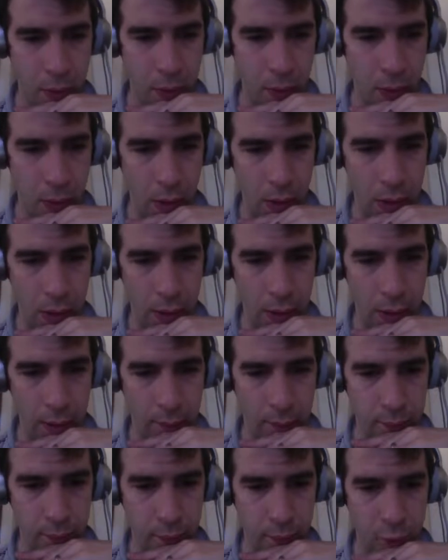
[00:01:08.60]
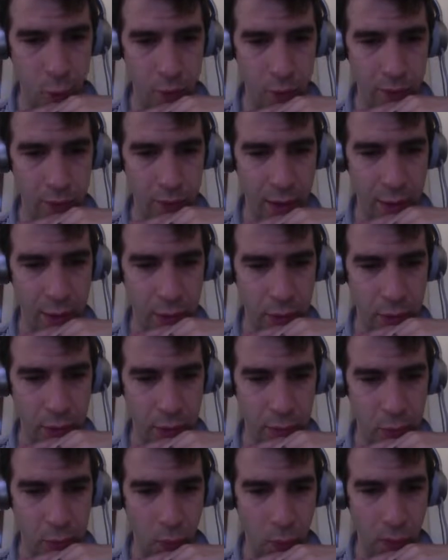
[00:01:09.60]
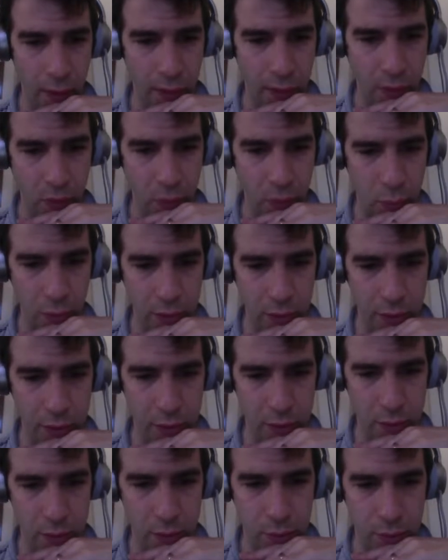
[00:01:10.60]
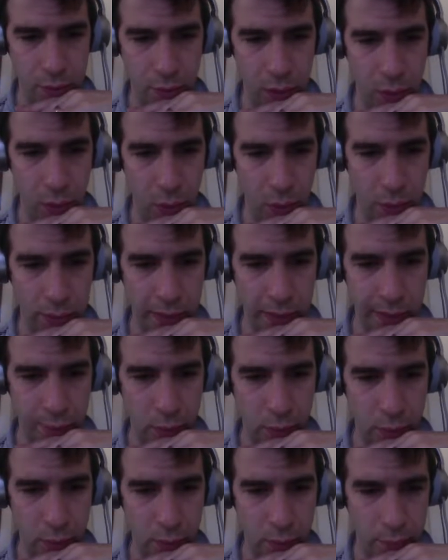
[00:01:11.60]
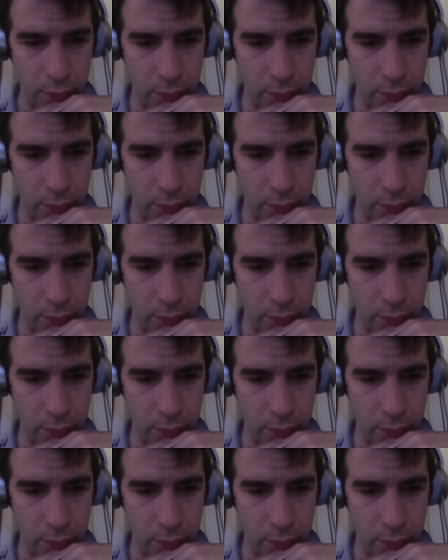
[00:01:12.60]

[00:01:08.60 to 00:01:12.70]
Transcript: 4,500 points would get you to gold level.